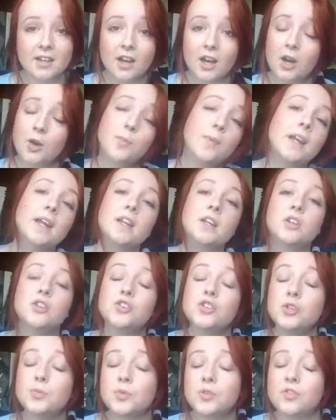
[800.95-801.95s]
I'll make
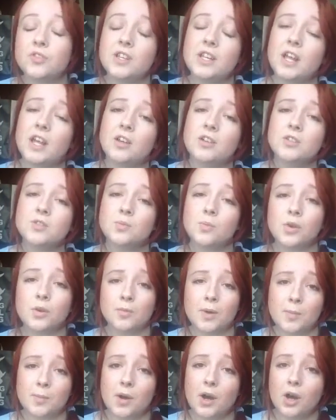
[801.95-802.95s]
2 more videos, one on
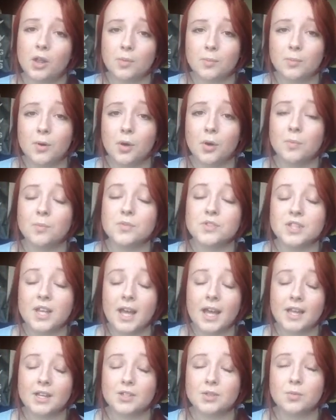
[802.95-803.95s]
my bath bombs
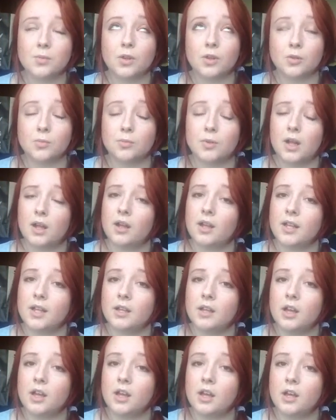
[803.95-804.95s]
and one on my
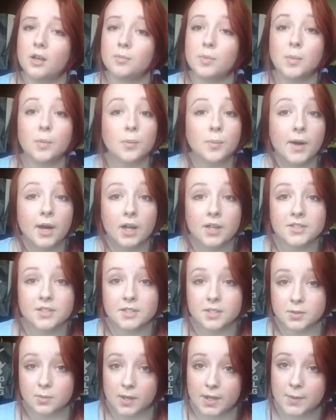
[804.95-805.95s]
bubble bars
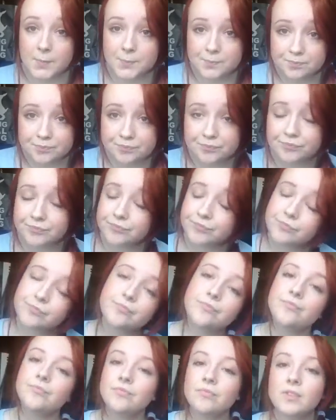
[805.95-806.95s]
as well.
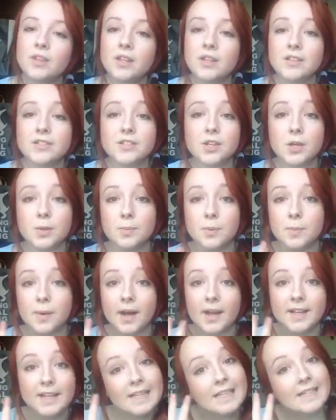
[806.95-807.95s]
So,
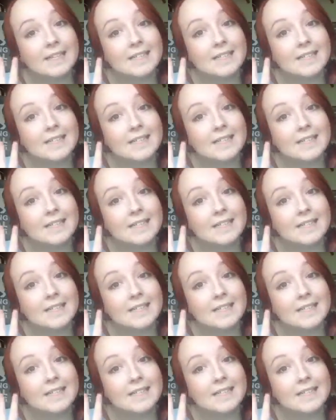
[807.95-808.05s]
bye-bye.